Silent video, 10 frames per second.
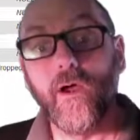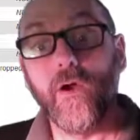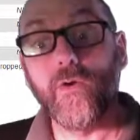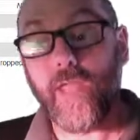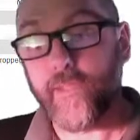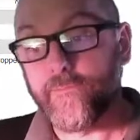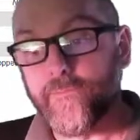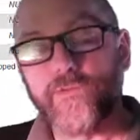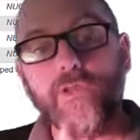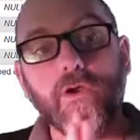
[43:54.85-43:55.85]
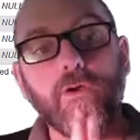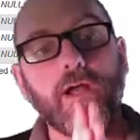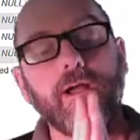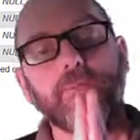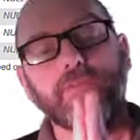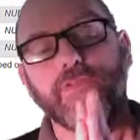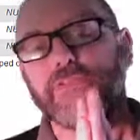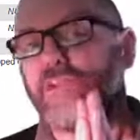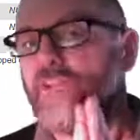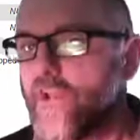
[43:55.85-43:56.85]
Okay, so there's
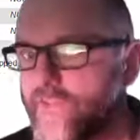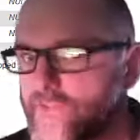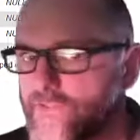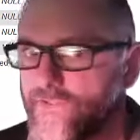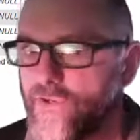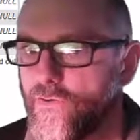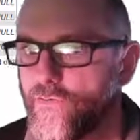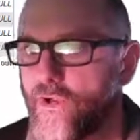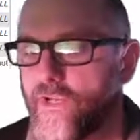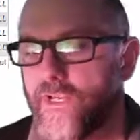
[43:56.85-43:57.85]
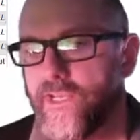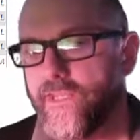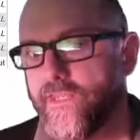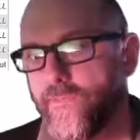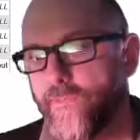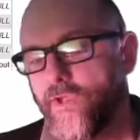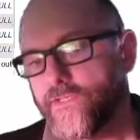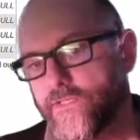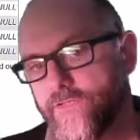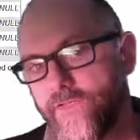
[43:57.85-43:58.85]
a lot of things that can go wrong in the
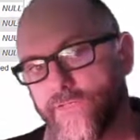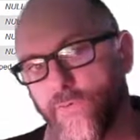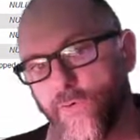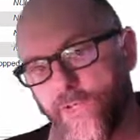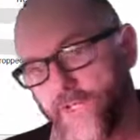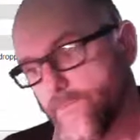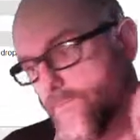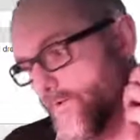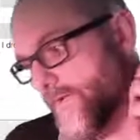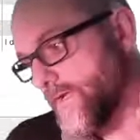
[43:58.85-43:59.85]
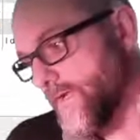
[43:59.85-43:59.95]
process of exporting and importing.